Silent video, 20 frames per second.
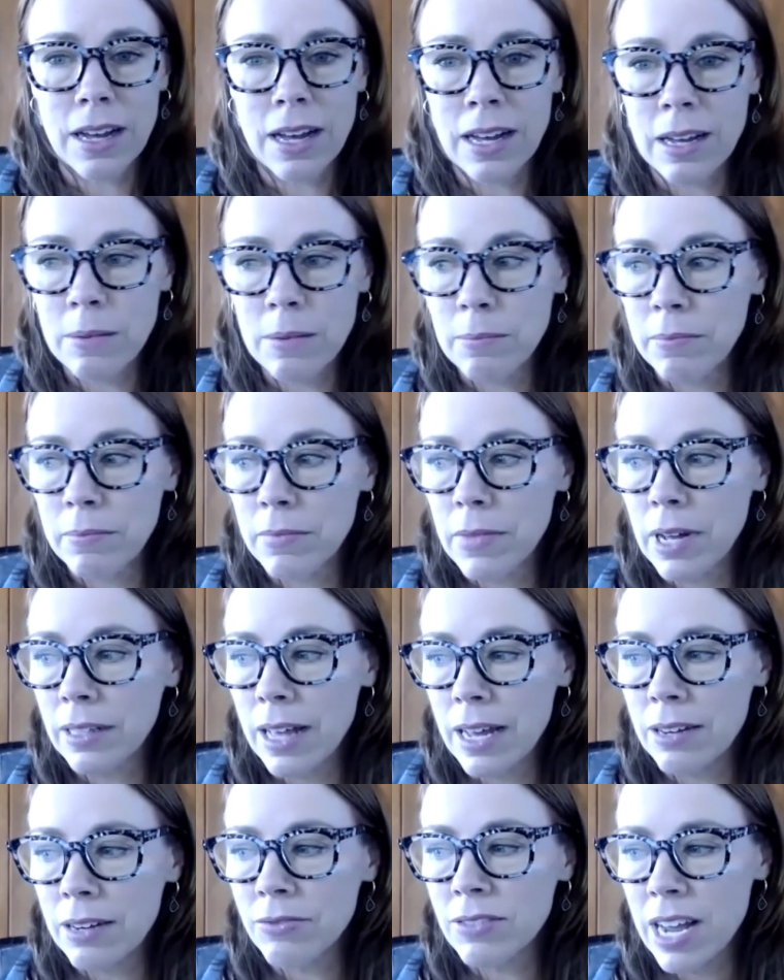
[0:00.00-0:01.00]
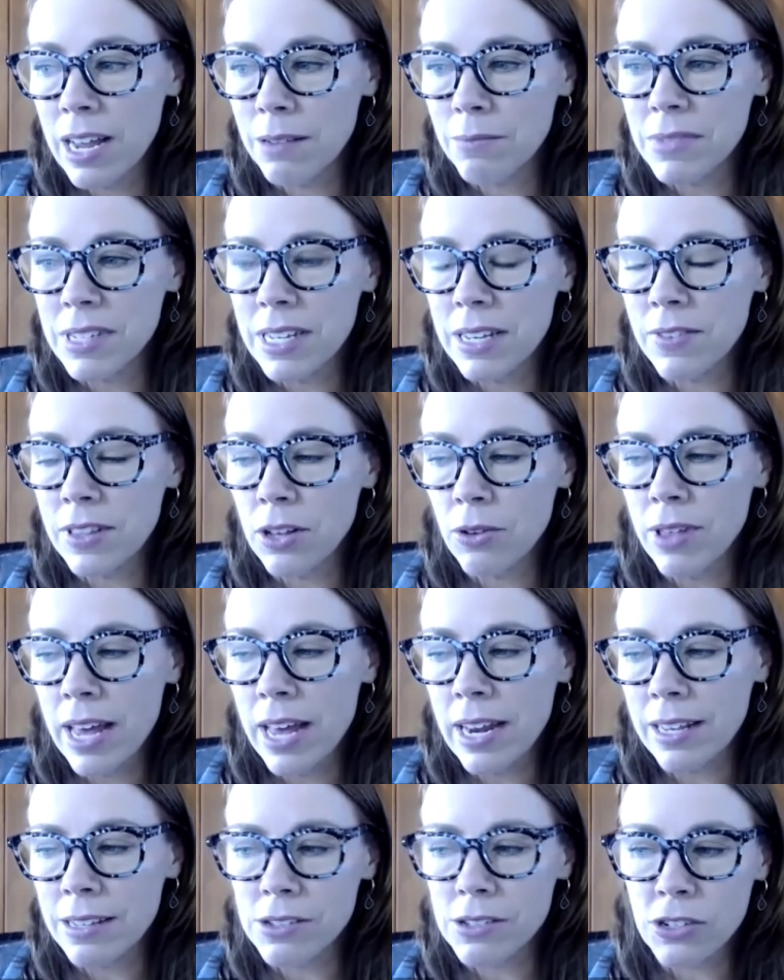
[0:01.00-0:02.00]
um, a lot of times, even though
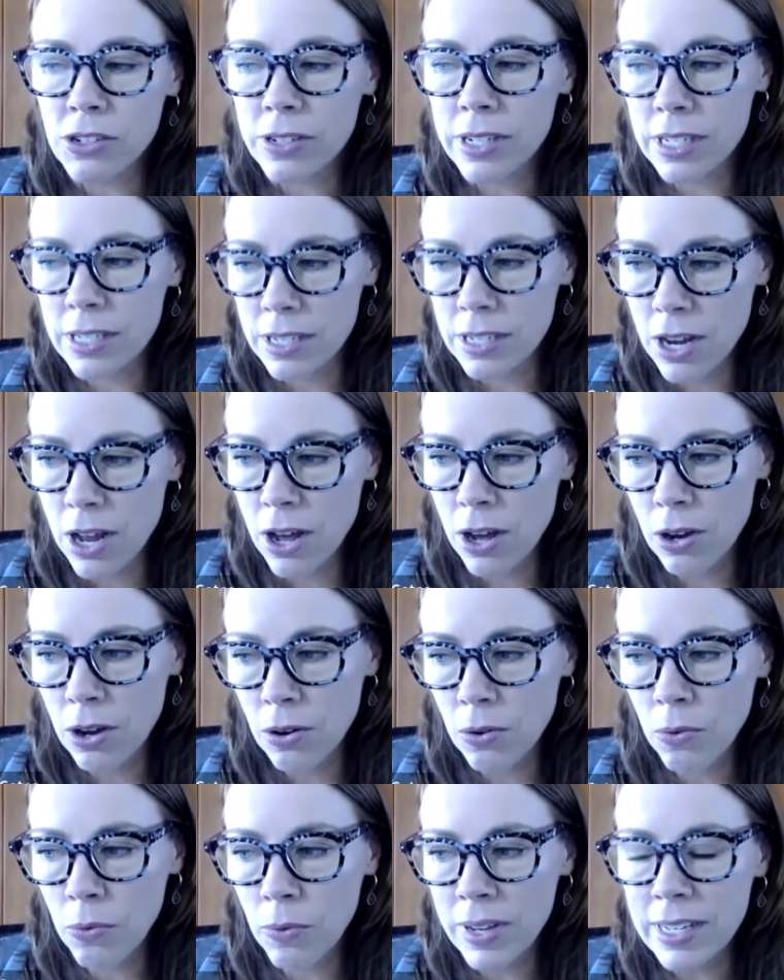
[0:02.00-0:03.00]
that answer is no,